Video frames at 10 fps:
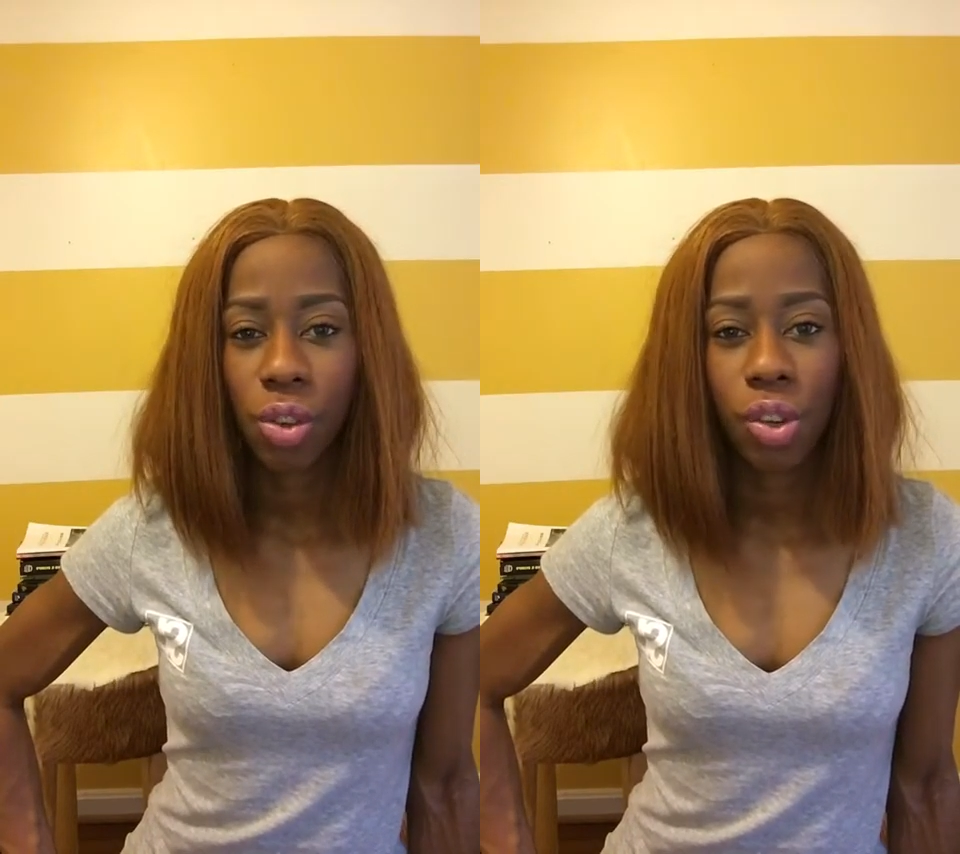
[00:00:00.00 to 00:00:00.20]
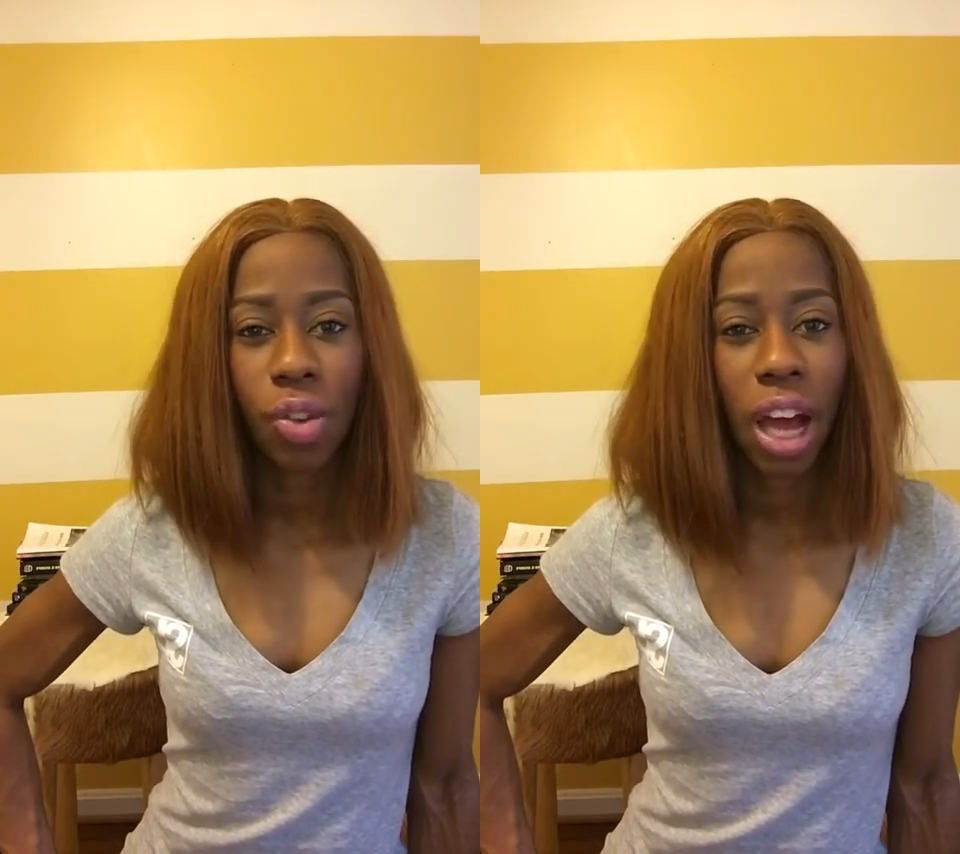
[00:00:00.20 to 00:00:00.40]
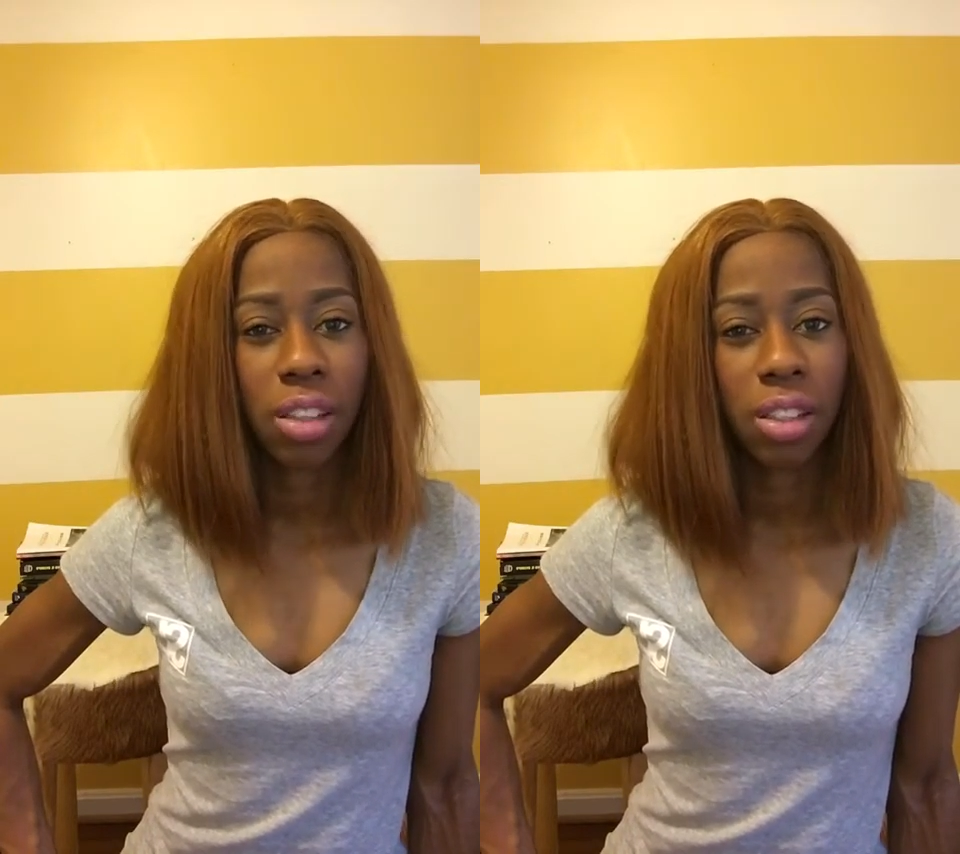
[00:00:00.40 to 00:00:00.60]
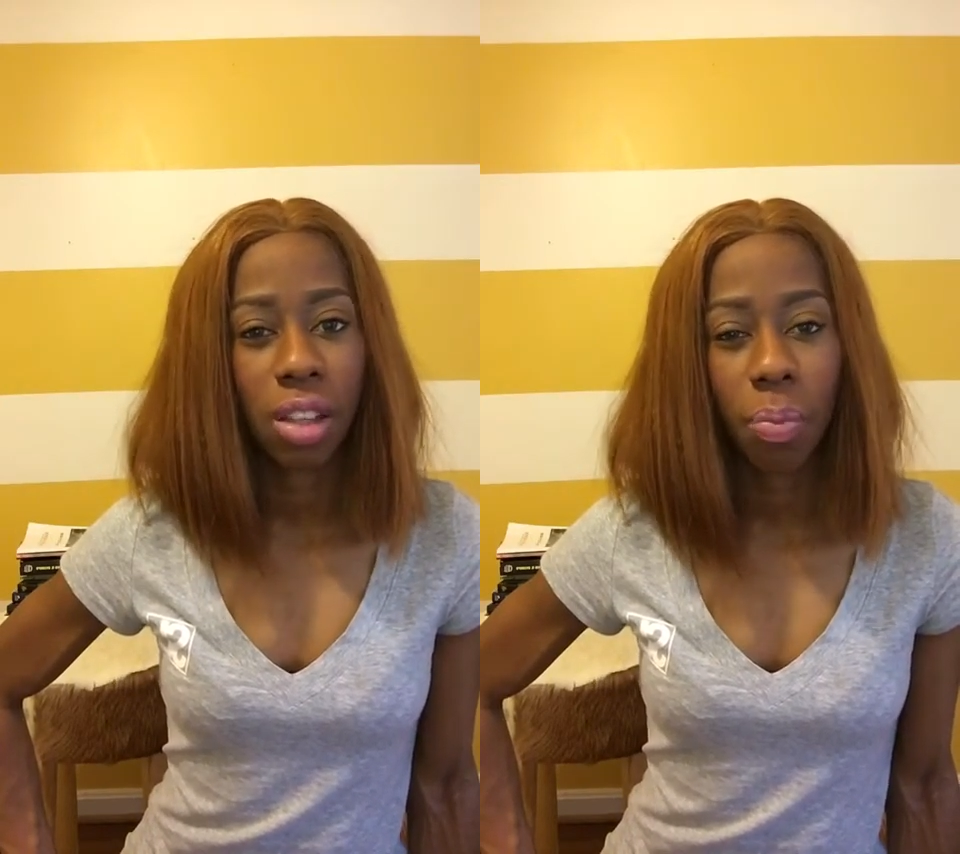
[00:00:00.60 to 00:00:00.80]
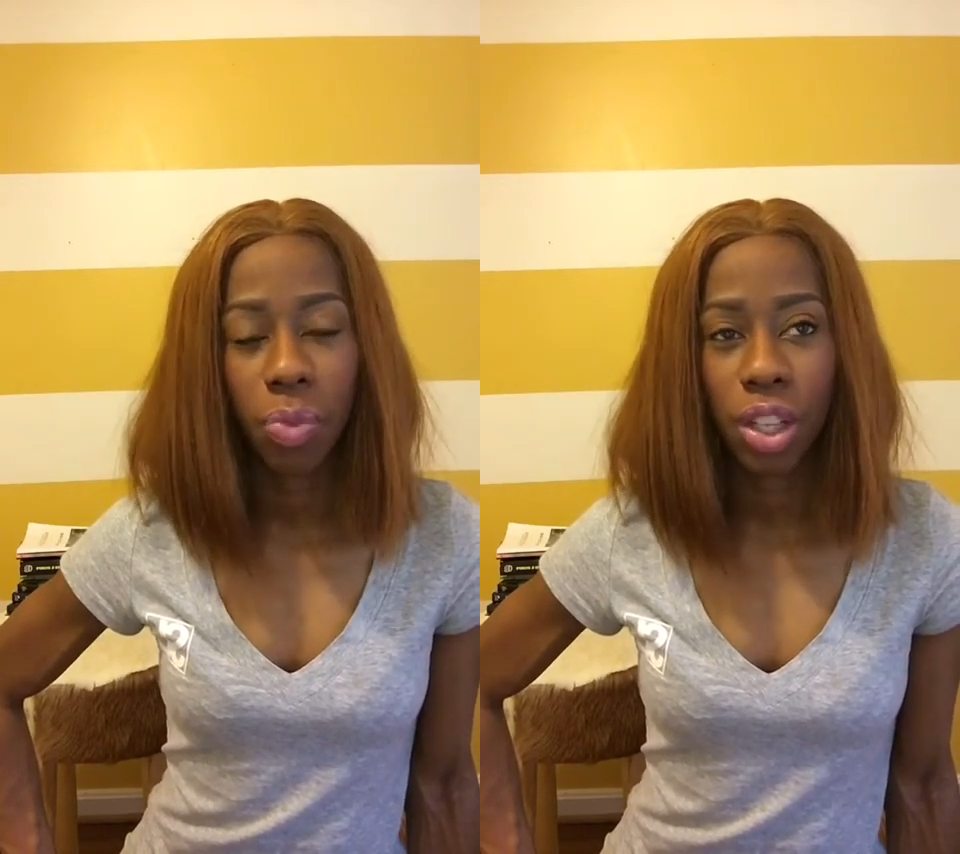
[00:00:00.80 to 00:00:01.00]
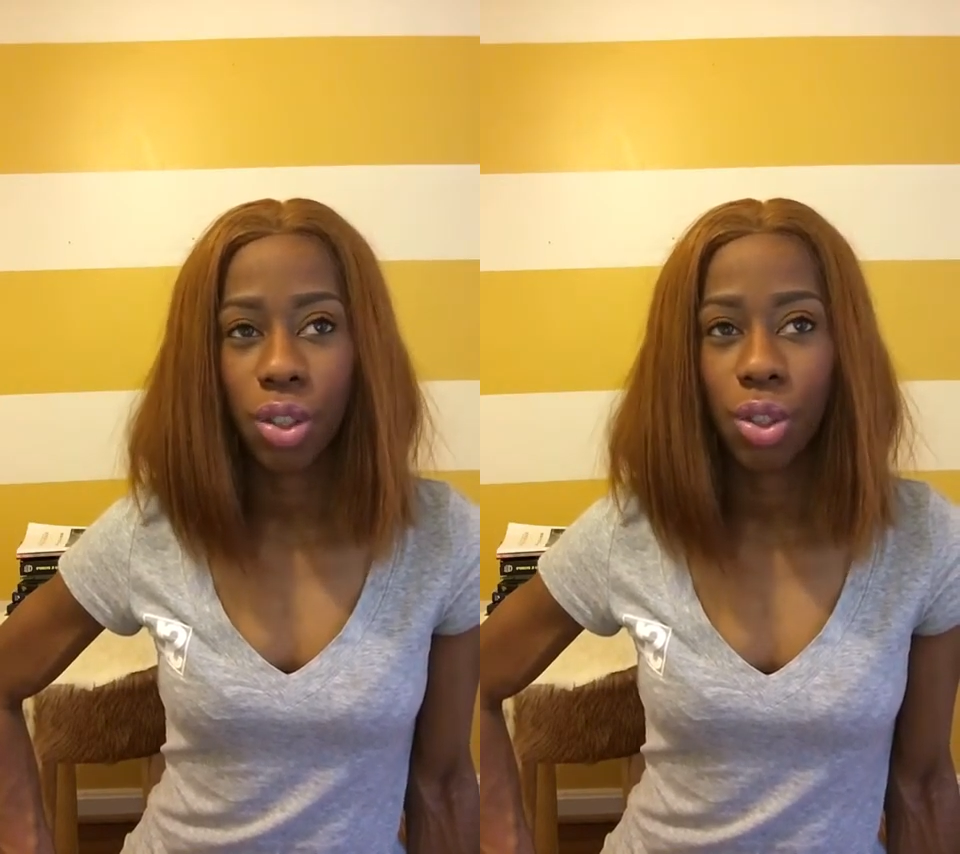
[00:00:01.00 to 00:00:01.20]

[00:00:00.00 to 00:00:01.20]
or you got something